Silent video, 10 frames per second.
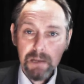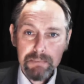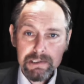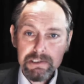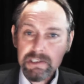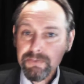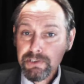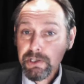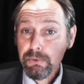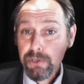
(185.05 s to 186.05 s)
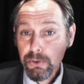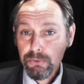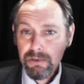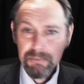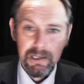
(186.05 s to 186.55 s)
Business for New
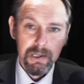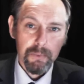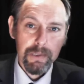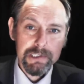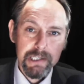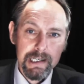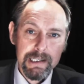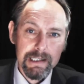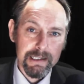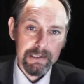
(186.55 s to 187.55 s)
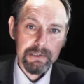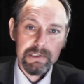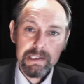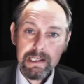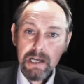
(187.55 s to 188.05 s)
Europe, which includes
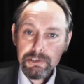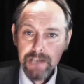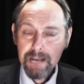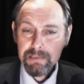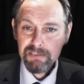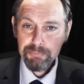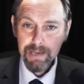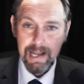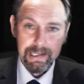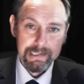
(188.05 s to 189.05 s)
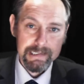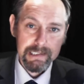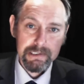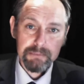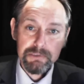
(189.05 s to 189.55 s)
the chairman of BAE
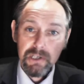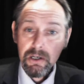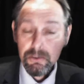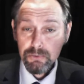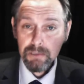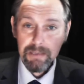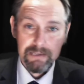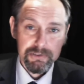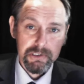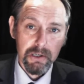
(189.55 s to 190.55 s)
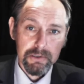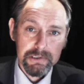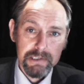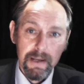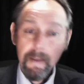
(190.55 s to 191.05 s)
Systems, Royal Bank of
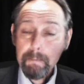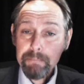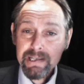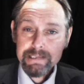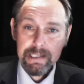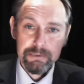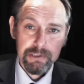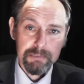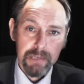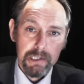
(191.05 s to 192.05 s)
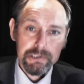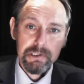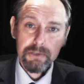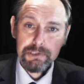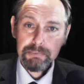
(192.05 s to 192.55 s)
Scotland, BT Group,
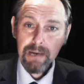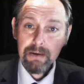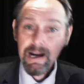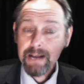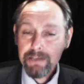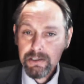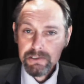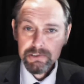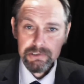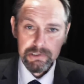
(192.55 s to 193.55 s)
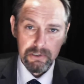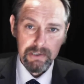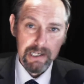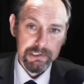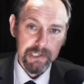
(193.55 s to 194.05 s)
Scottish Power and the London Stock
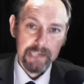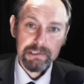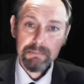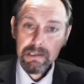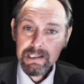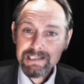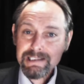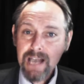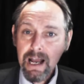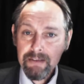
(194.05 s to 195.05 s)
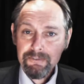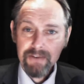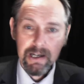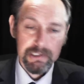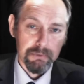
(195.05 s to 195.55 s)
Exchange among its
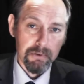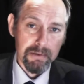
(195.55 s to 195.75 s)
advisory